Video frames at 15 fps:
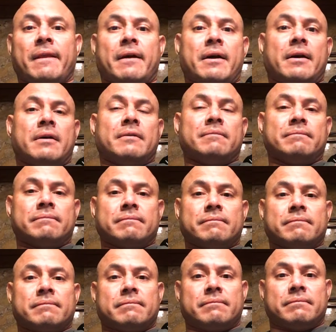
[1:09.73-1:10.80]
um,
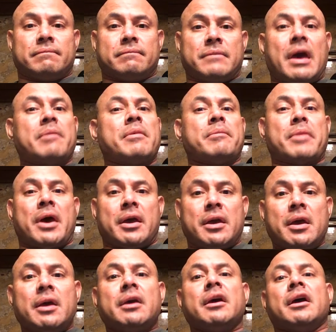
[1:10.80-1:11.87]

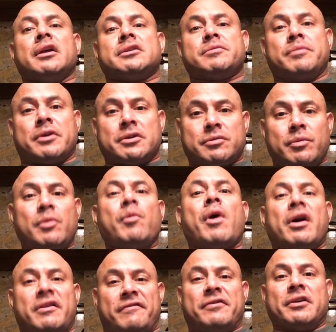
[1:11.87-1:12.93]
MMA. It's because we
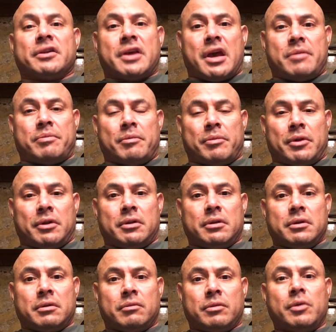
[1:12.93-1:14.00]
want to feel capable.
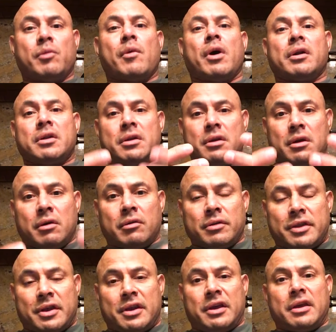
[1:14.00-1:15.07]
We want to know
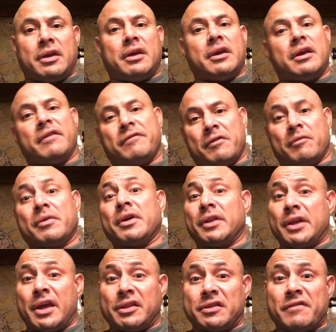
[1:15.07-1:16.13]
that if it
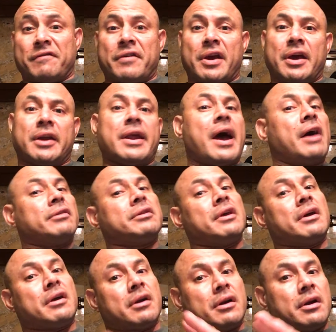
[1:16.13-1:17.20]
really hit the fan out
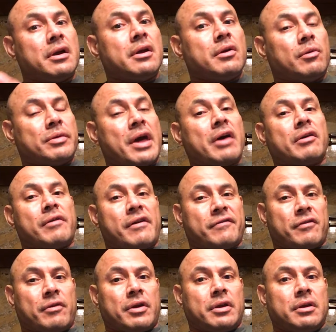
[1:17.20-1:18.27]
there without a
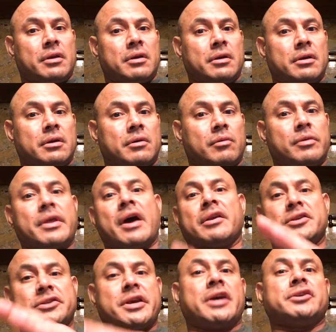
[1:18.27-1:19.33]
referee,
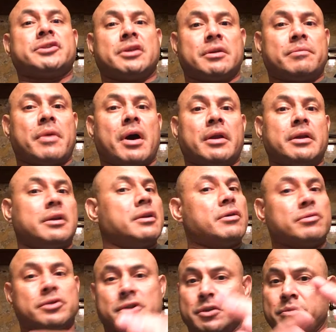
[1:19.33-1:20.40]
without a sanctioning body,
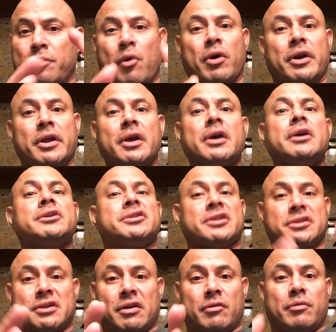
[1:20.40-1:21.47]
no sport,
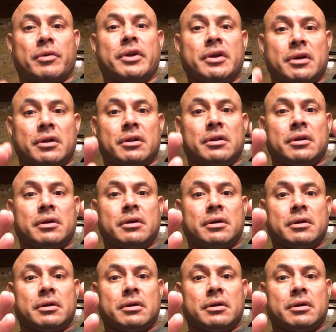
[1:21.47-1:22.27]
just a real,